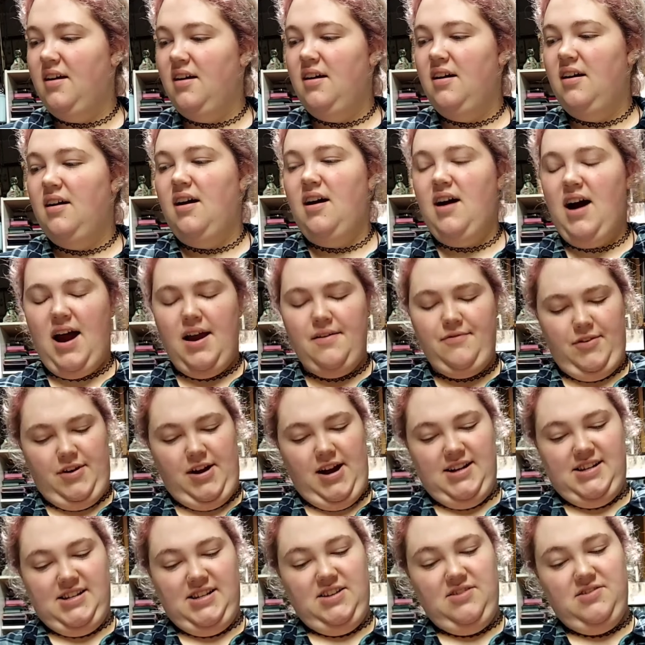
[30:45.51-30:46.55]
I forgot to use the
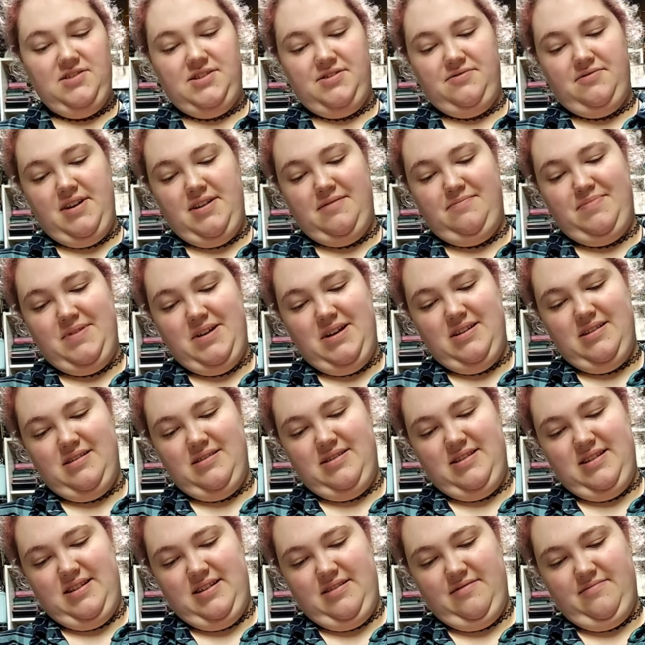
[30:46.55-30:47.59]
red the
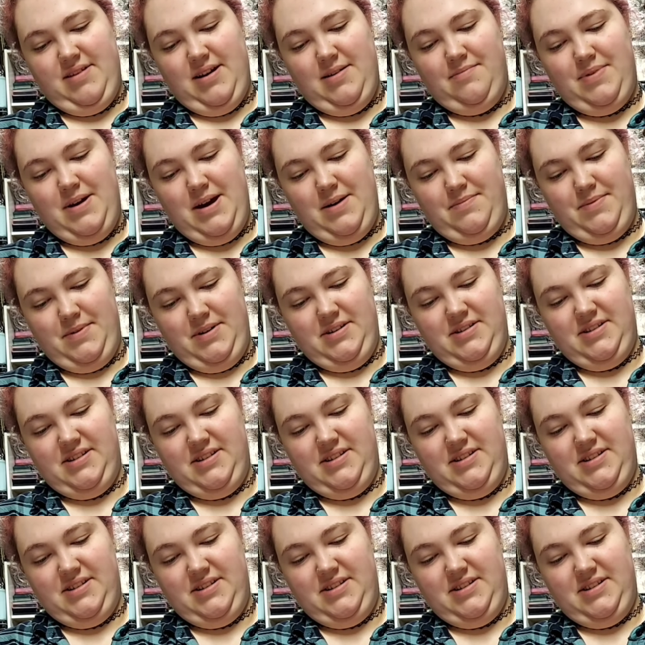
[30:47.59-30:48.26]
red peppers.